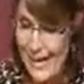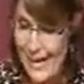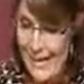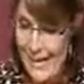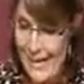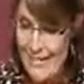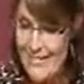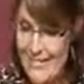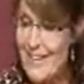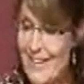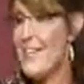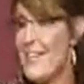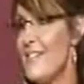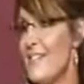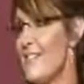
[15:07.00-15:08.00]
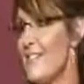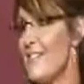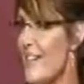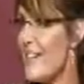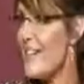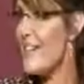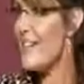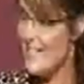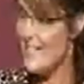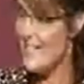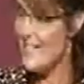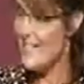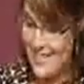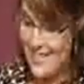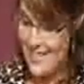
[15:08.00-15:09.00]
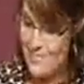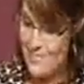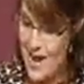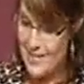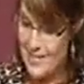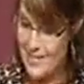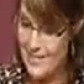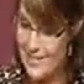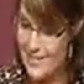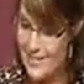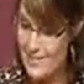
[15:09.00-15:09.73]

They got us into this mess,